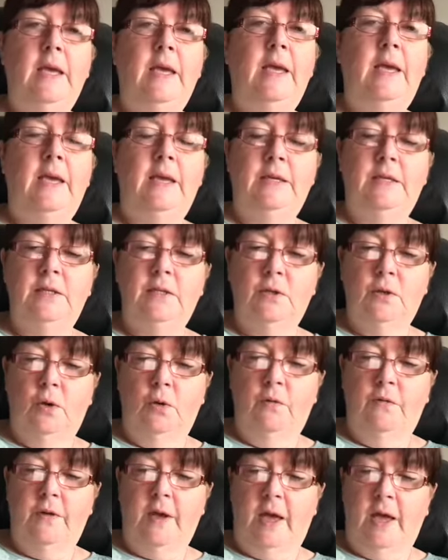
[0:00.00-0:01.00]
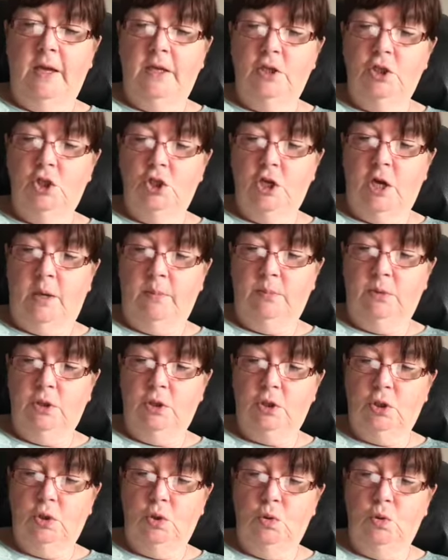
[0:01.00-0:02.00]
end of Acts chapter
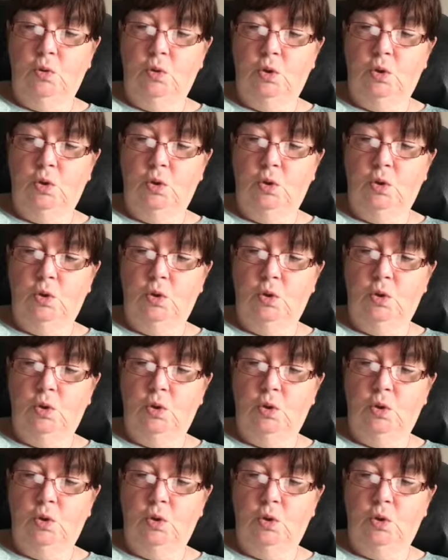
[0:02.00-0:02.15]
2.